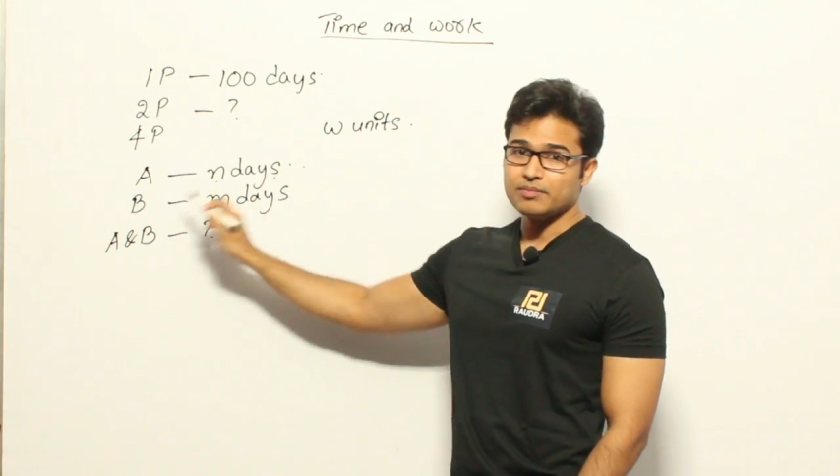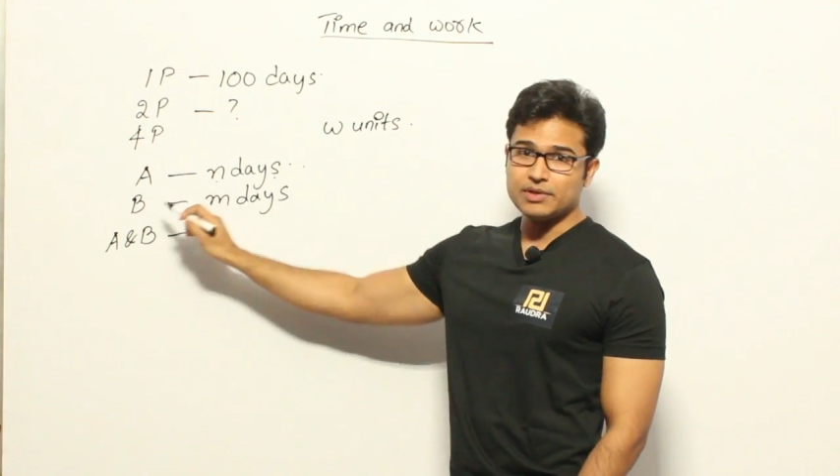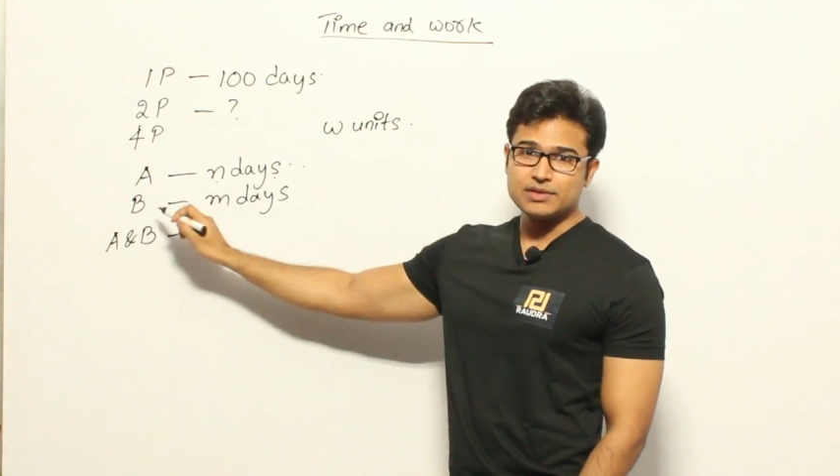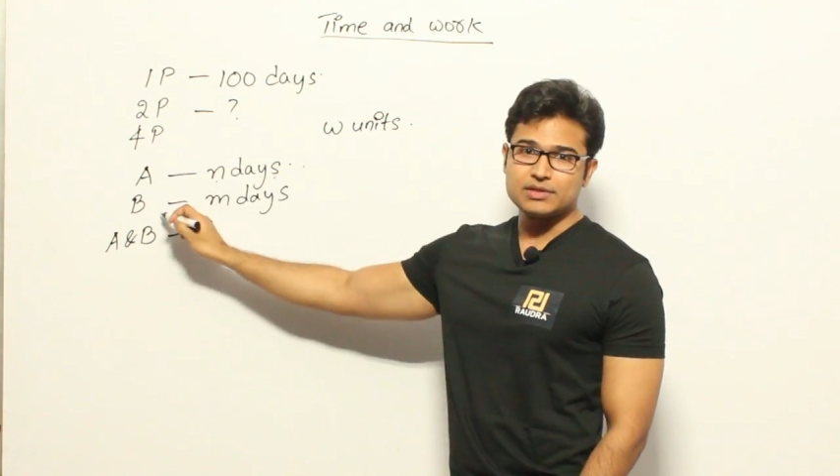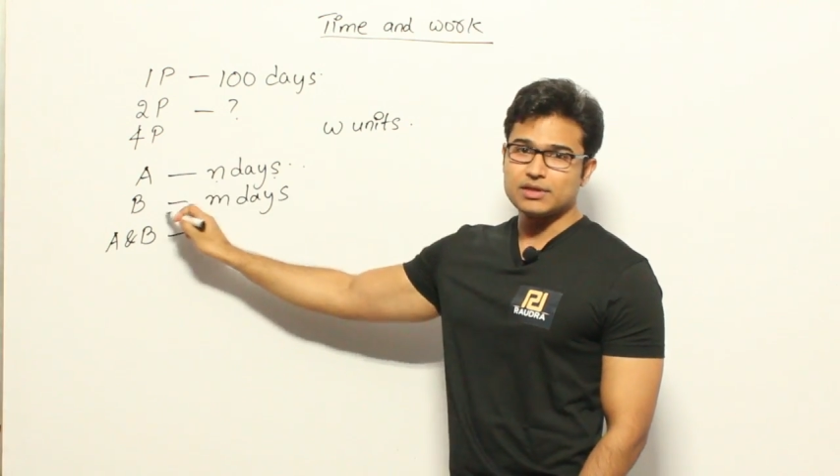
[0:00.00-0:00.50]

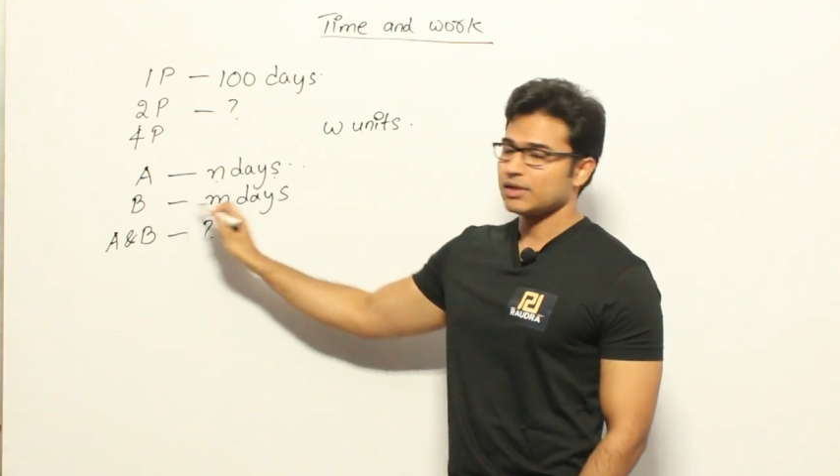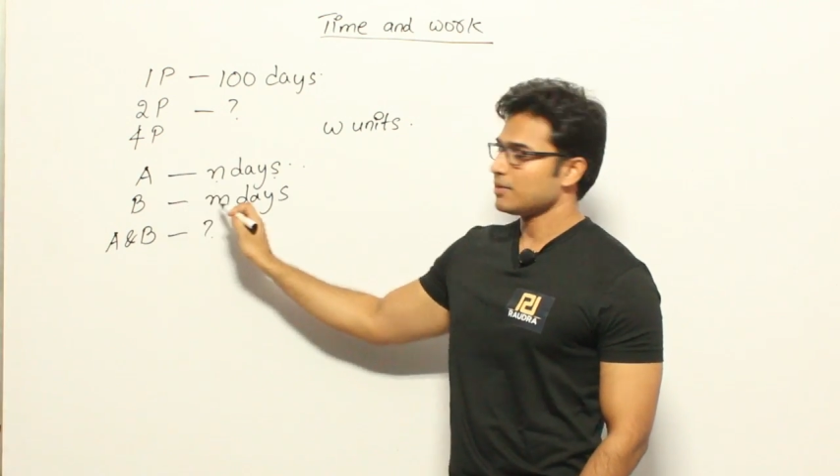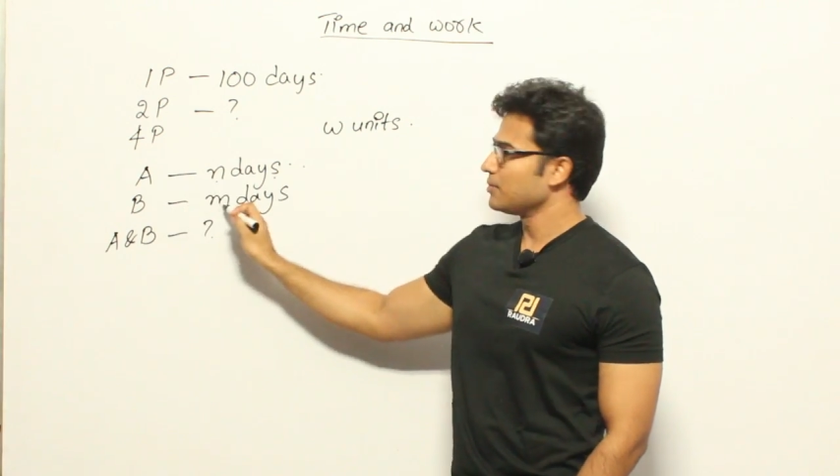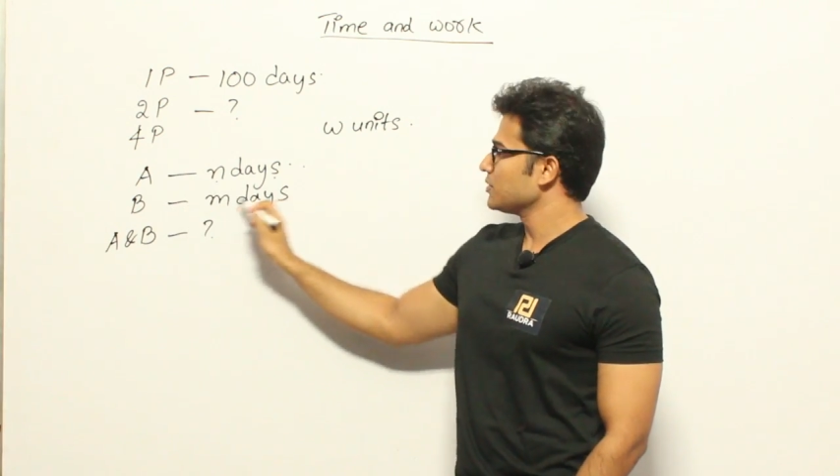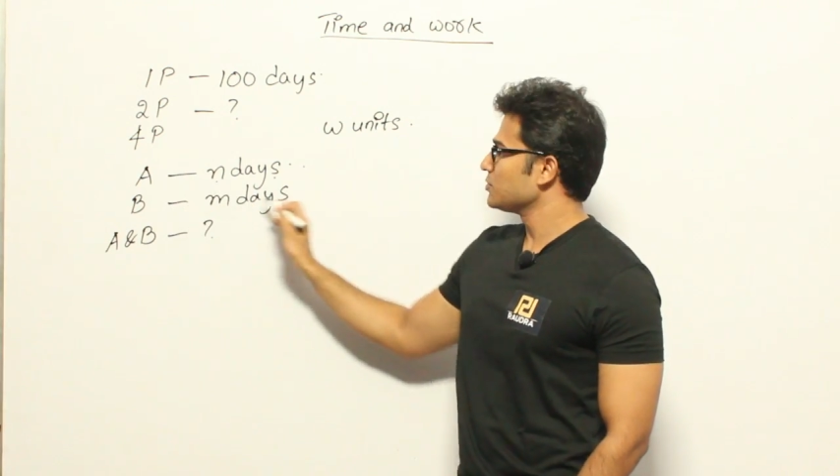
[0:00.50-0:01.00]
B is taking
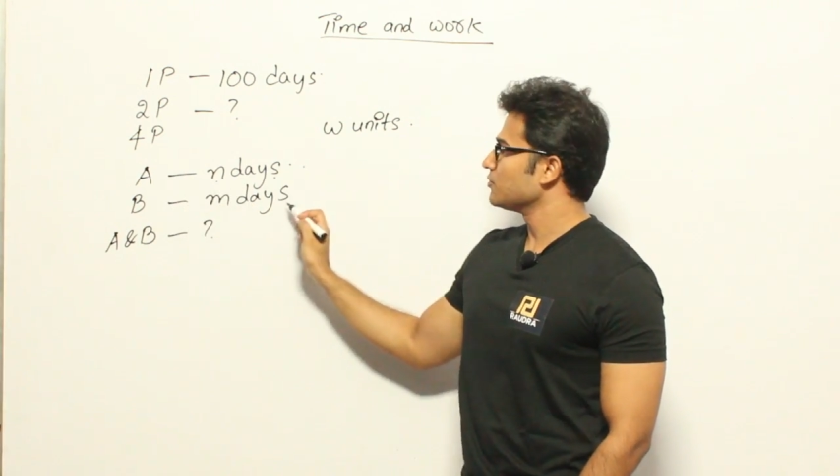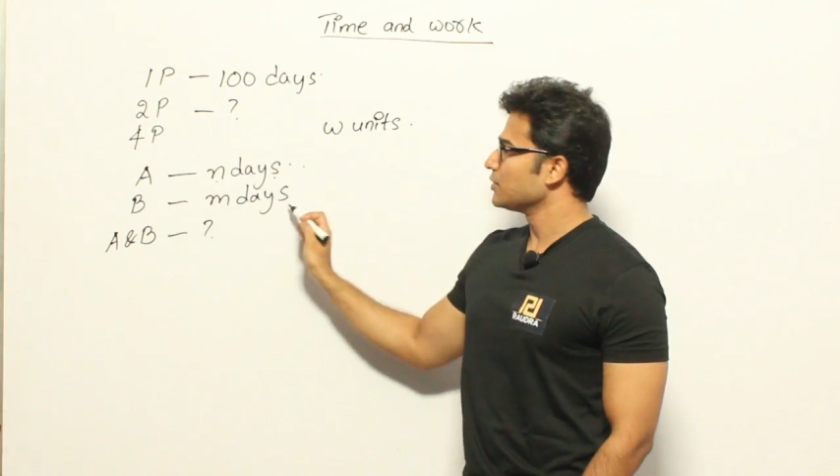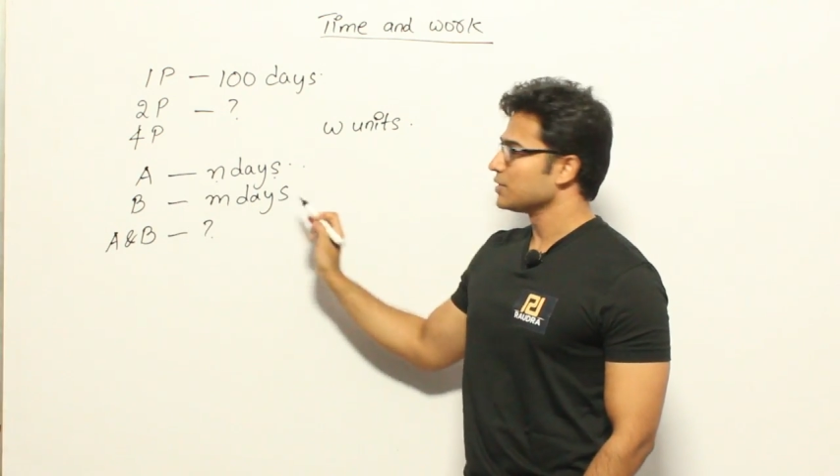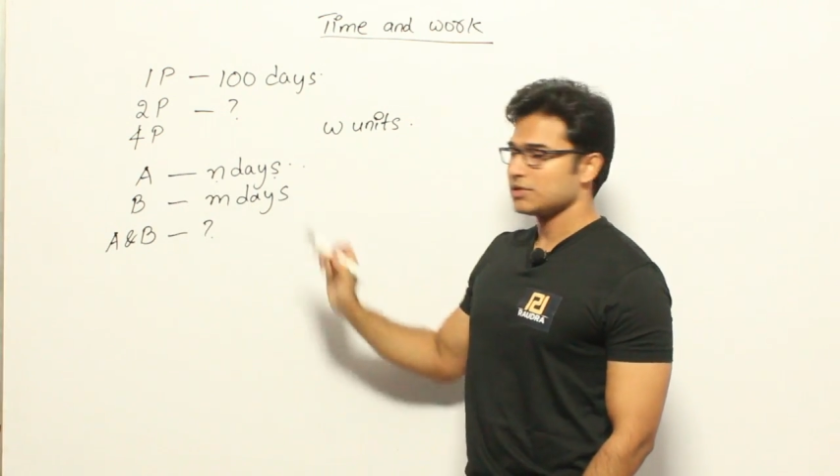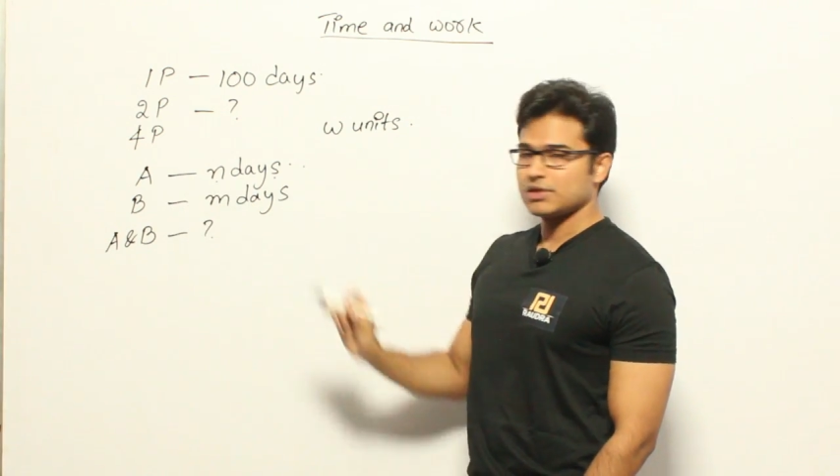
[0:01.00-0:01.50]
m days to
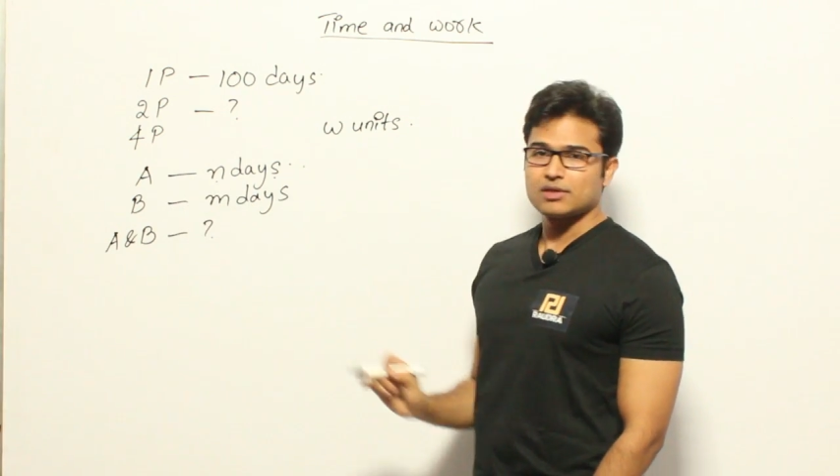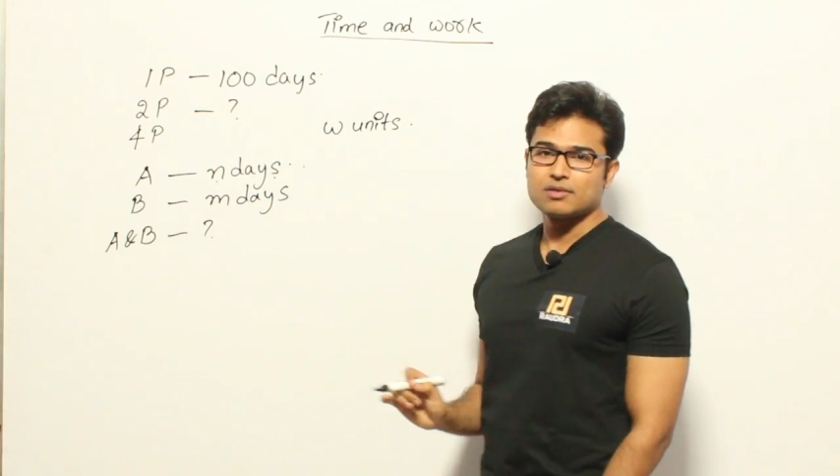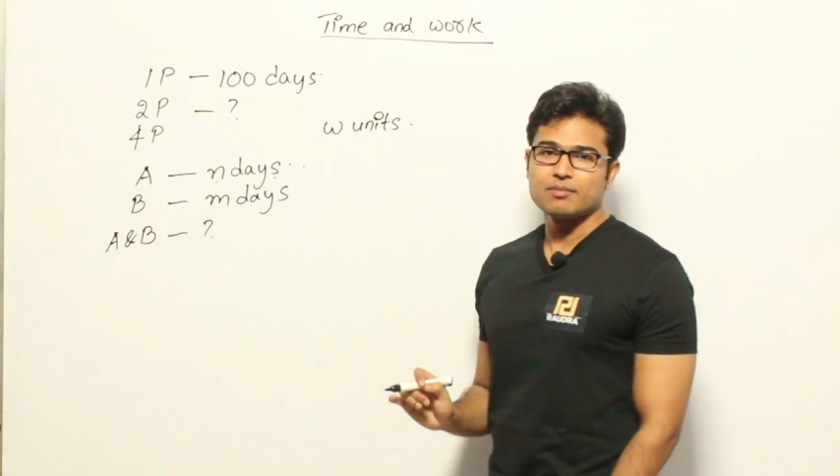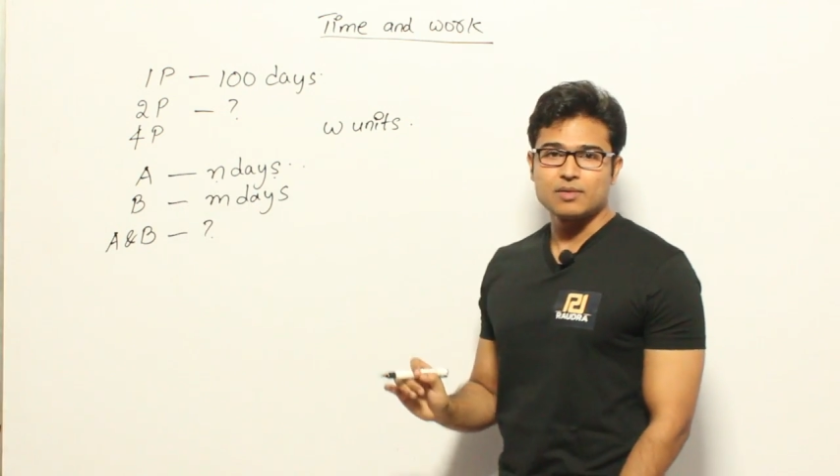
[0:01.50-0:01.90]
finish it,